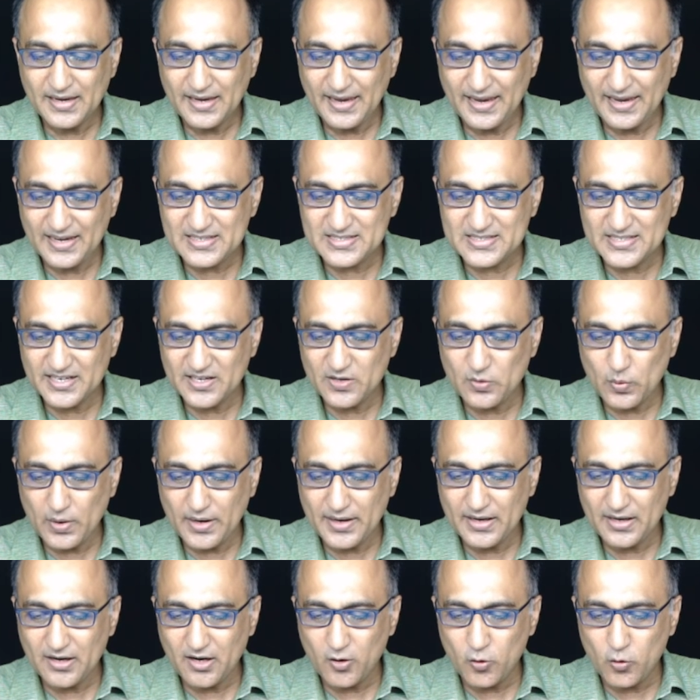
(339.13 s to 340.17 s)
X and
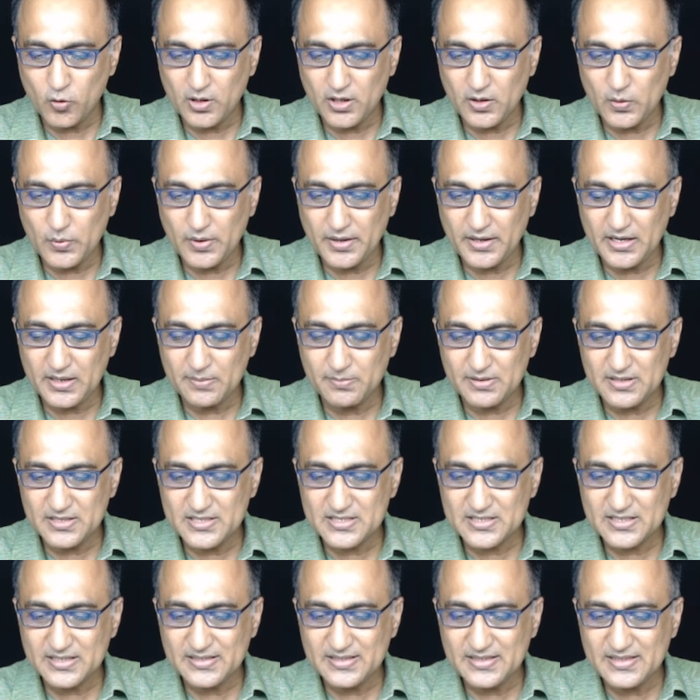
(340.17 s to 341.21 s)
y are local
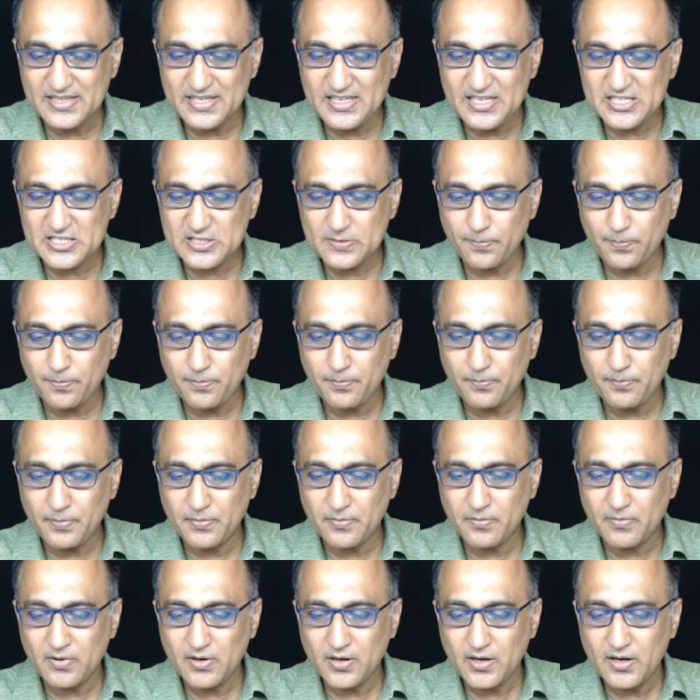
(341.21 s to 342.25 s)
variables. These
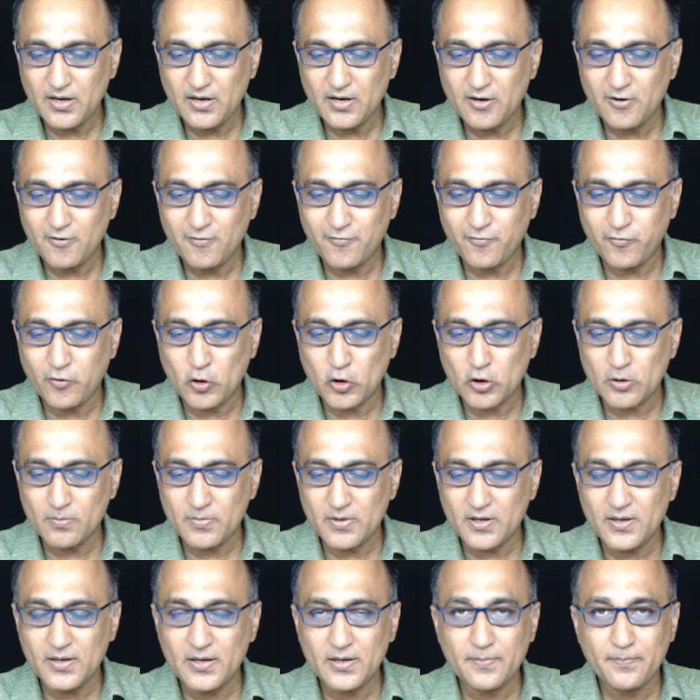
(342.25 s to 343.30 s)

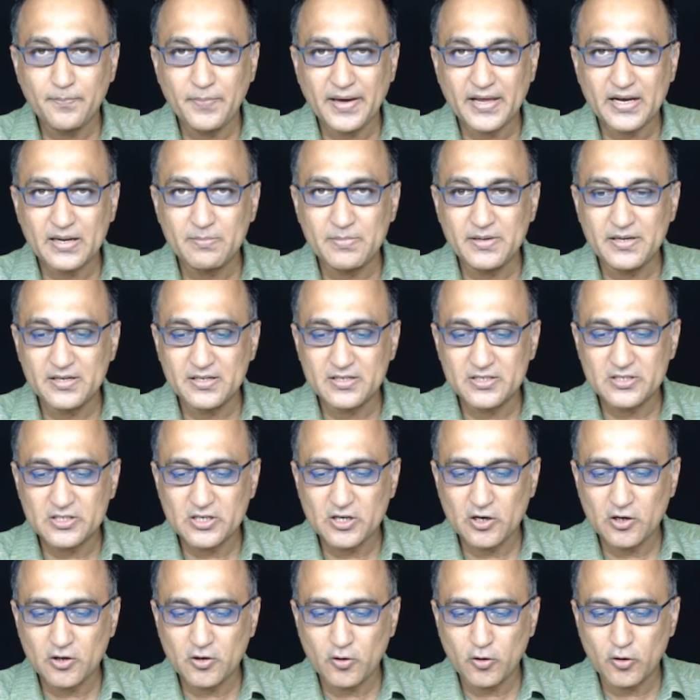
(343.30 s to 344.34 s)
formal parameters
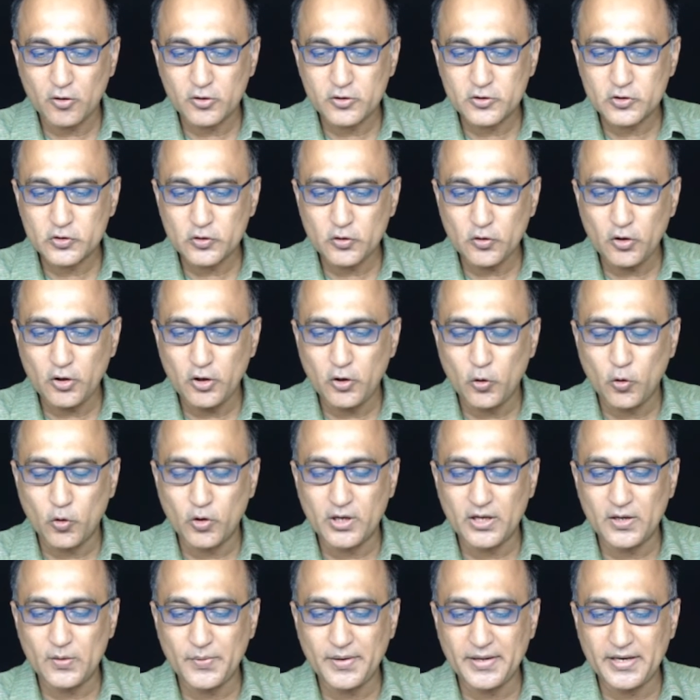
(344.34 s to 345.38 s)
are also
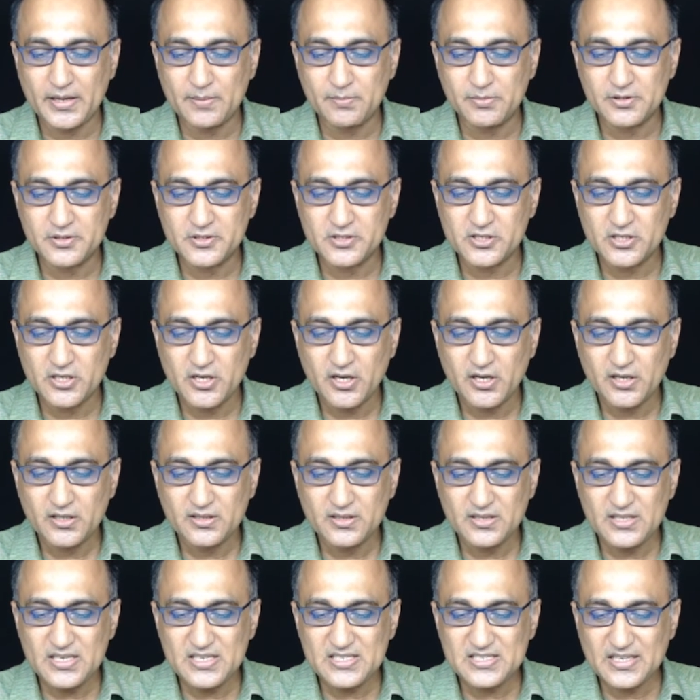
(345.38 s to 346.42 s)
local variables.
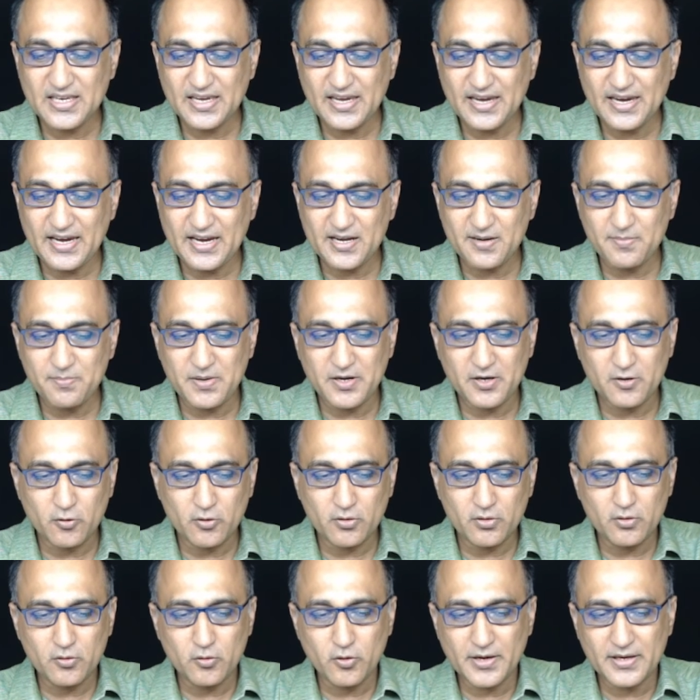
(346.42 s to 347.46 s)
These a and b,
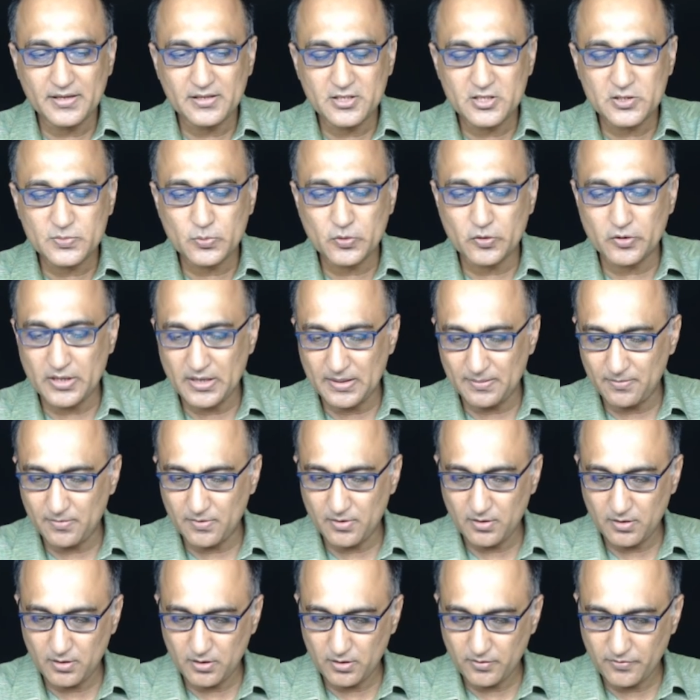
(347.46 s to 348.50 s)
don't look at this
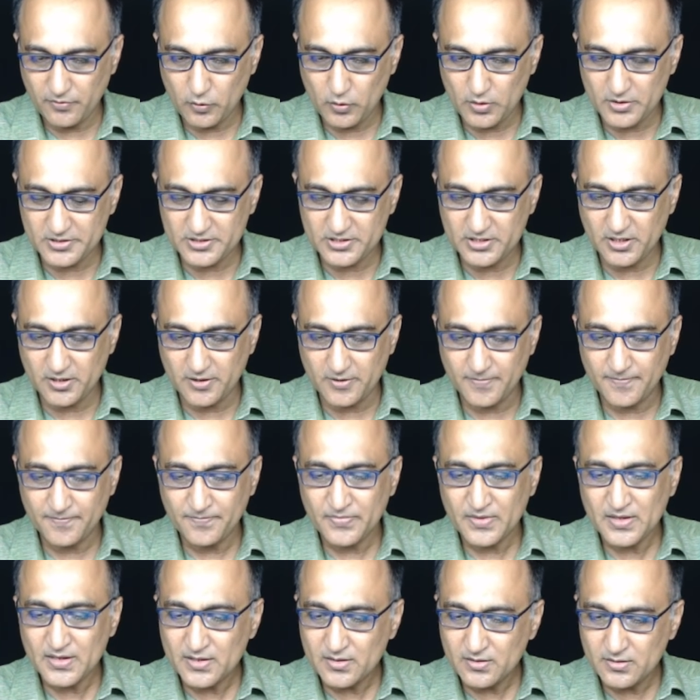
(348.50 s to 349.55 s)
program. Focus here.
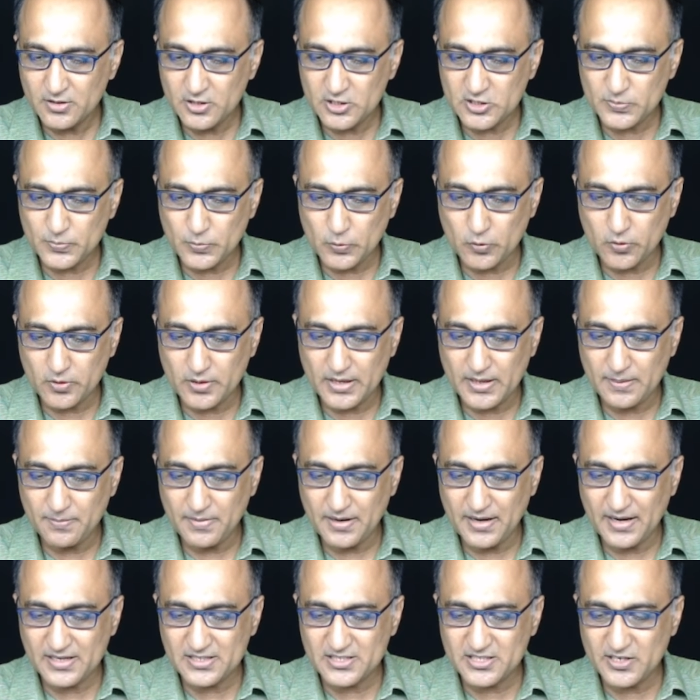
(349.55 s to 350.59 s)
This program
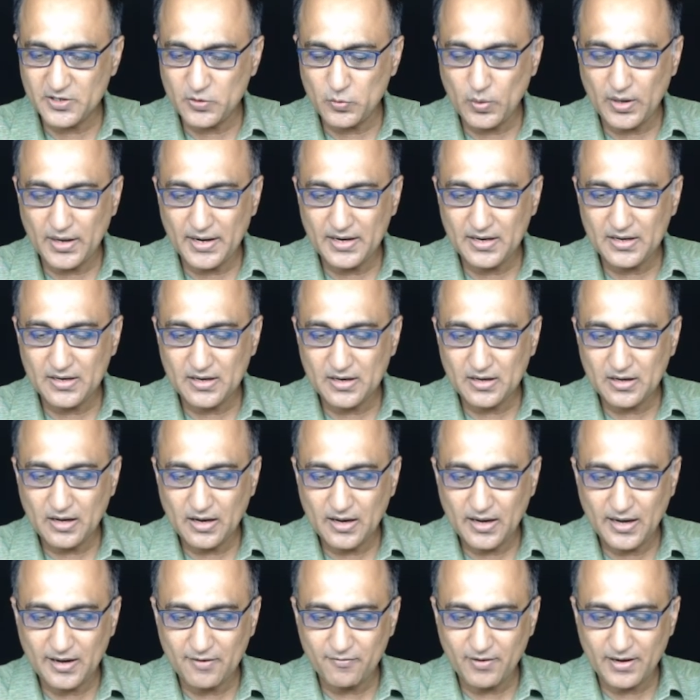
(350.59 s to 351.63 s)
x and y
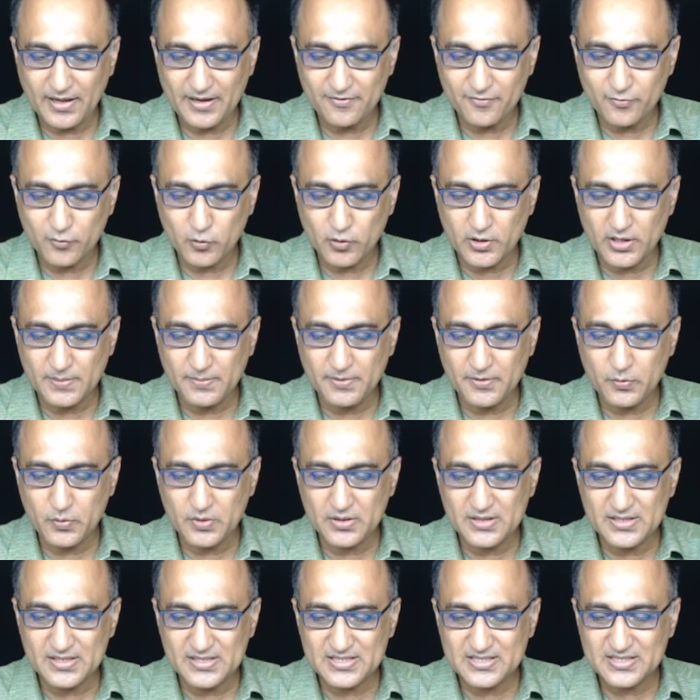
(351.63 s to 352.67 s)
have life only
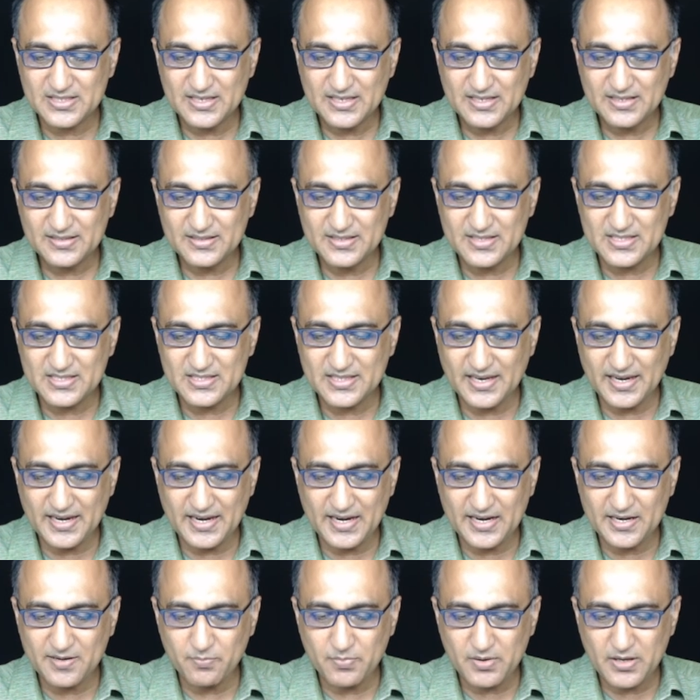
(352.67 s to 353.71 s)
between this. This
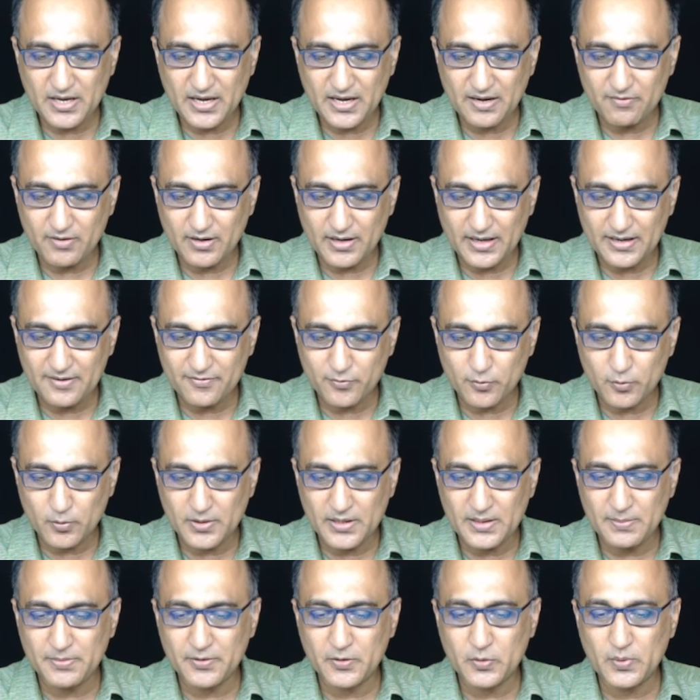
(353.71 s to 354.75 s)
a and b have a life
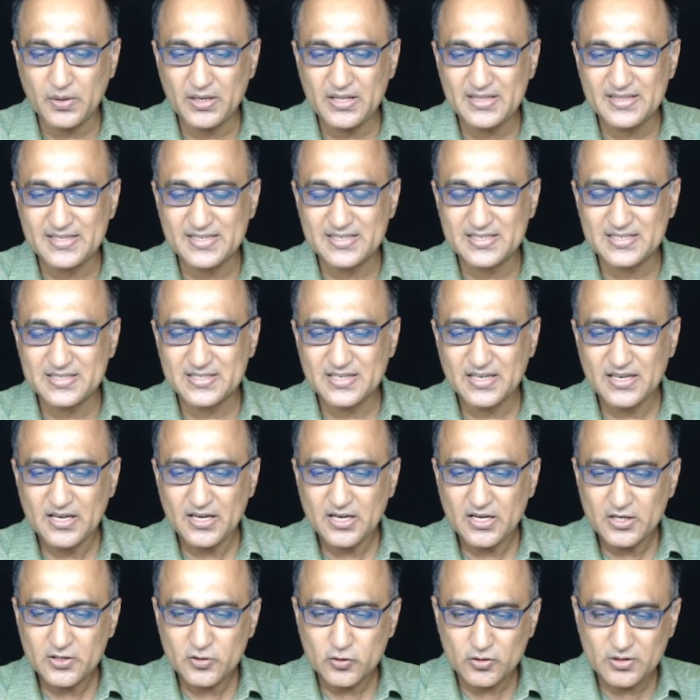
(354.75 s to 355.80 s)
only between this.
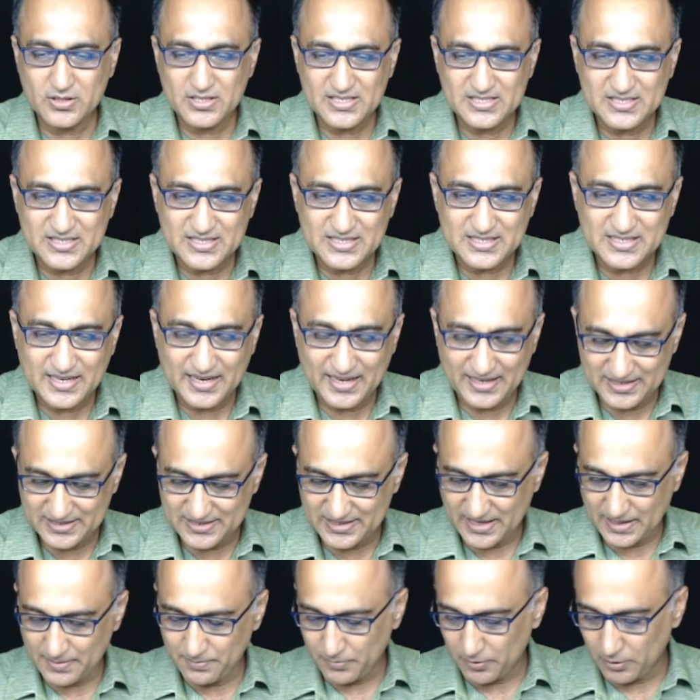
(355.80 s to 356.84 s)
So this is an
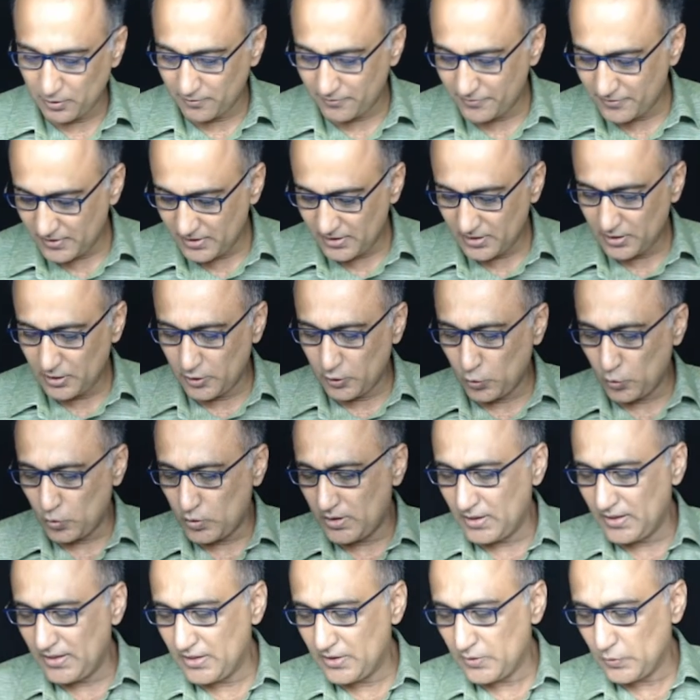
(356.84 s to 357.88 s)
example of a
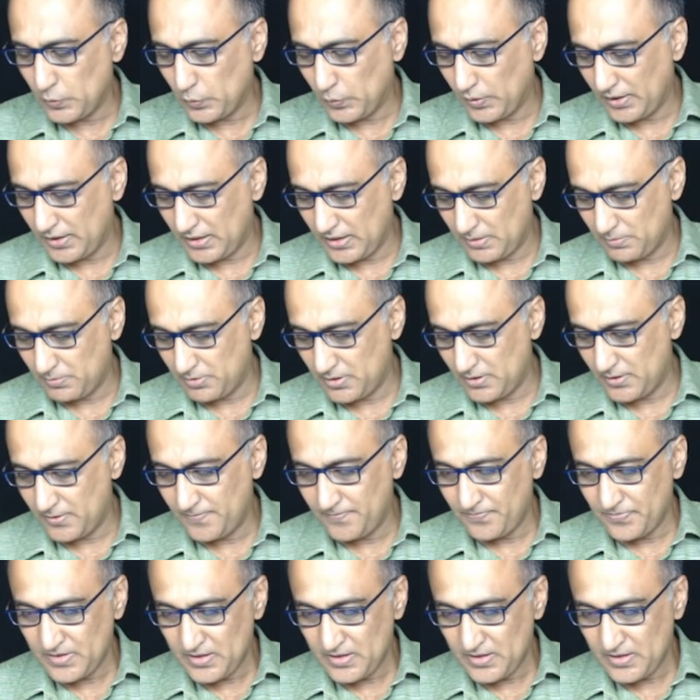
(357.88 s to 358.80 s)
local variable.